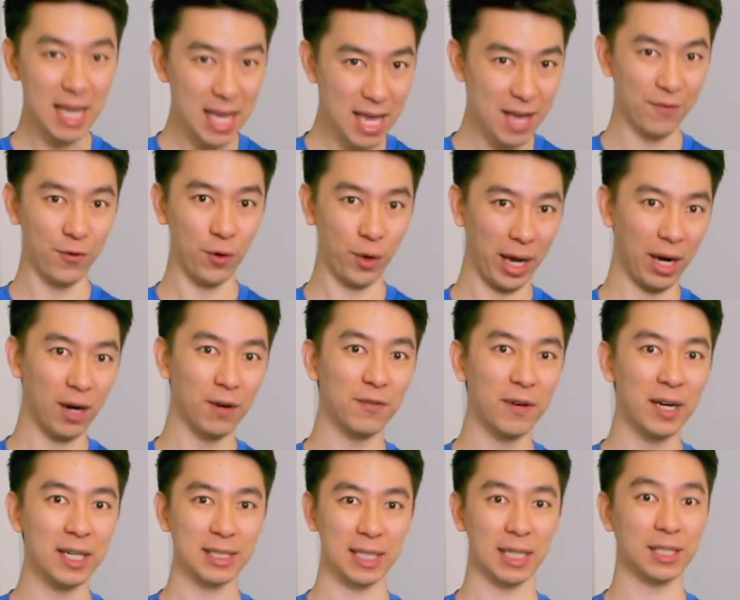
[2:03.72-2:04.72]
If you cannot
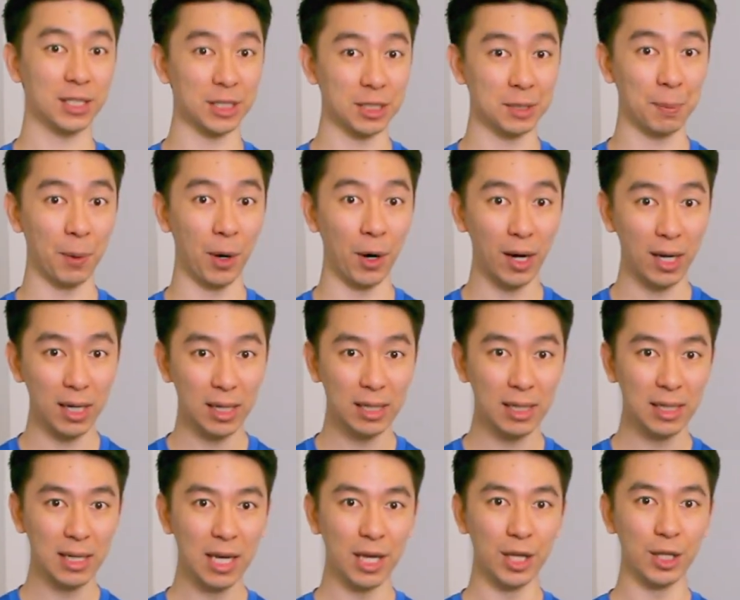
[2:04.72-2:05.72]
find such a spot,
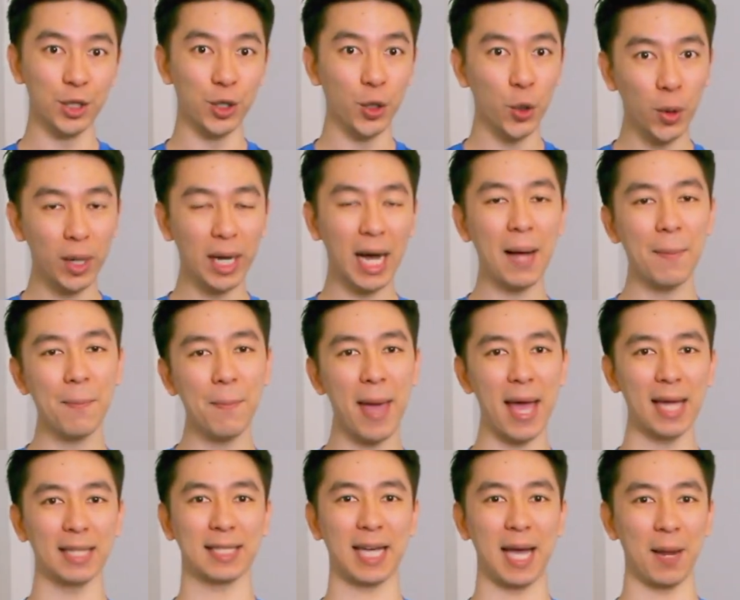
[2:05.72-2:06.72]
yoga
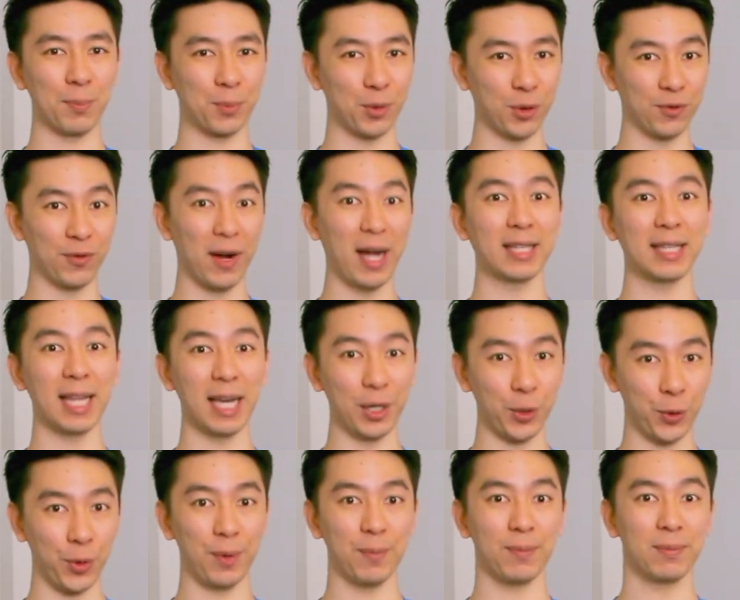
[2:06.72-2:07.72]
mats can provide
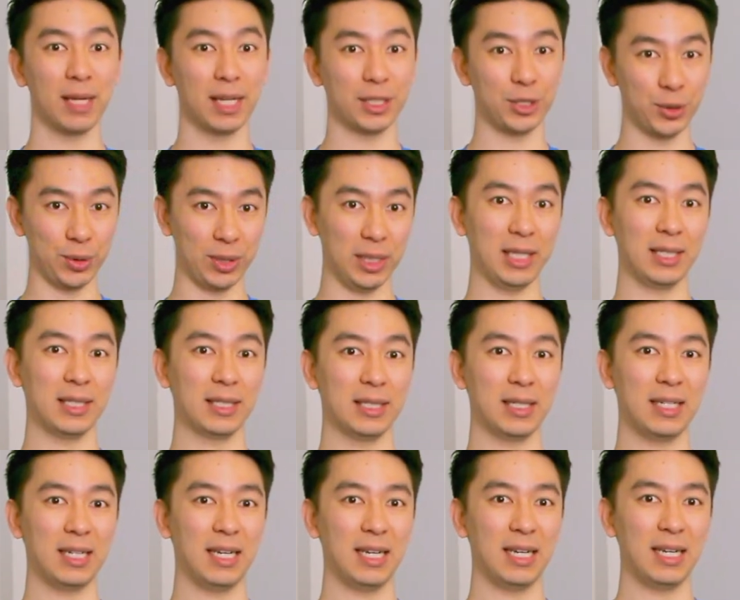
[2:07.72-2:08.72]
that grip that you need.
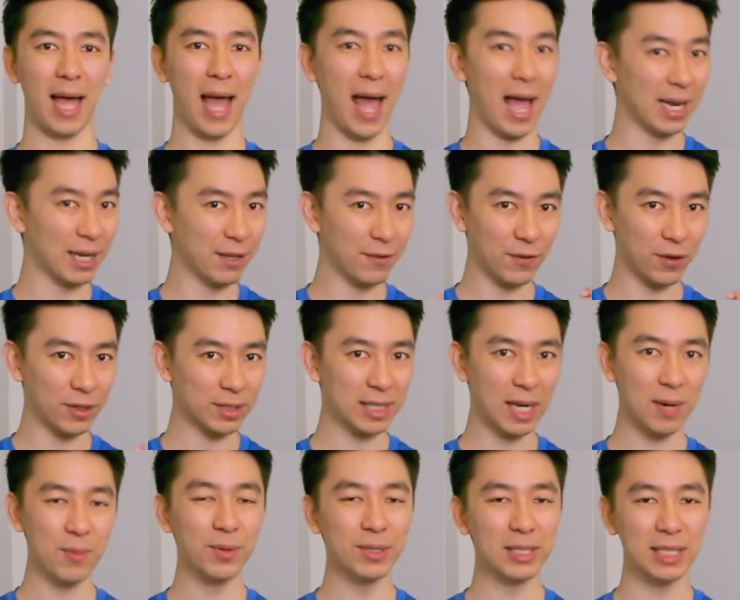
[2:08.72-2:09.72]
And if for
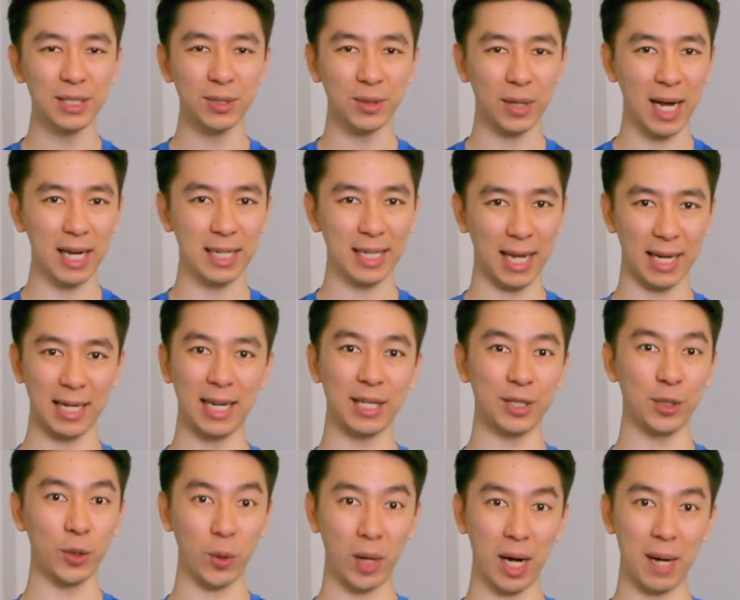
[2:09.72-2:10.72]
some reason you can't get
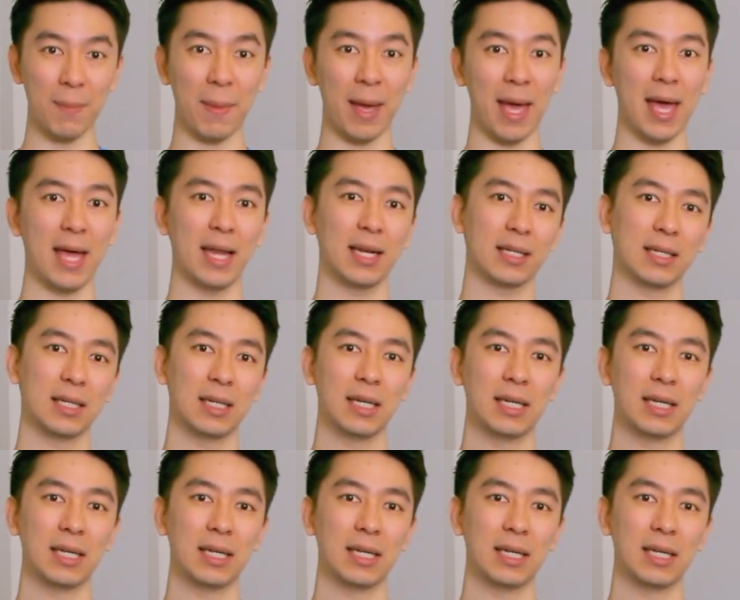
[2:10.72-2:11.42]
that yoga mat,